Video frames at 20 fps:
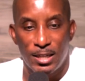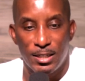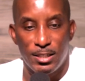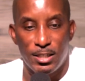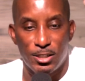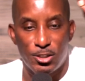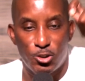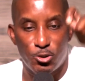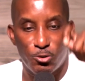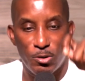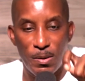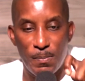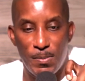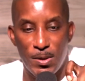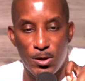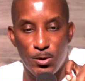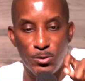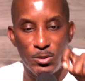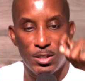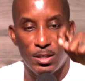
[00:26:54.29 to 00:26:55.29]

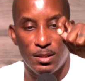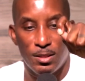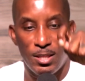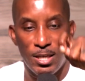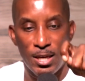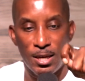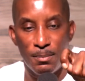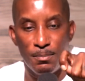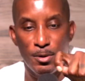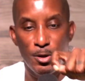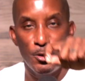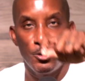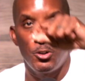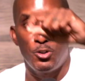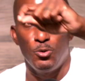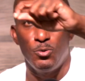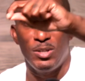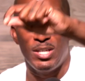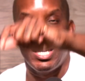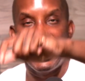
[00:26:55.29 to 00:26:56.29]
distributes them
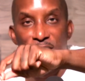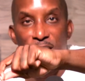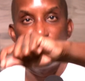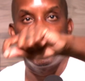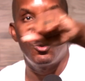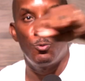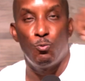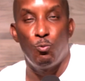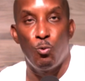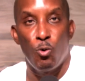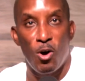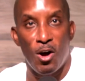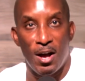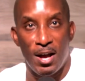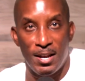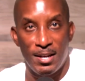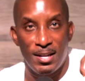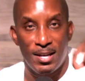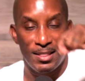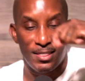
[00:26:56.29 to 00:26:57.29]
to each
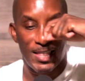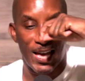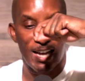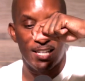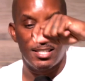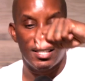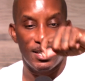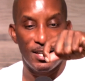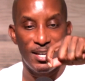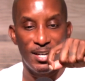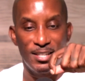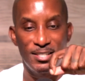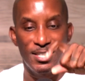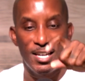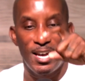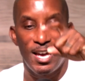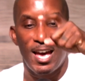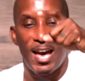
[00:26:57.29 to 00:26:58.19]
one, that's us,